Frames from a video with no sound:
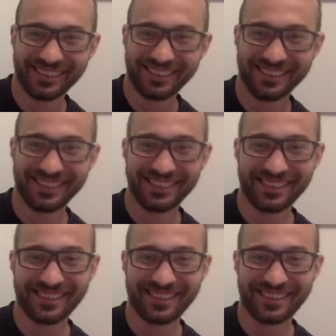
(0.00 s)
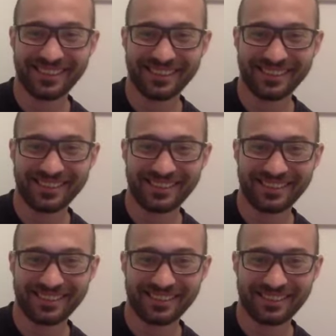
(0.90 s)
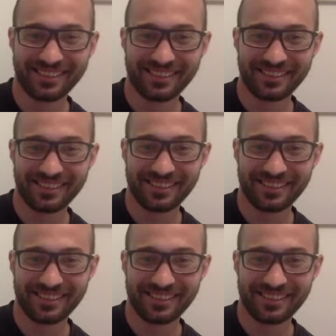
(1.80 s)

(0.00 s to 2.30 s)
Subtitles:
[no speech]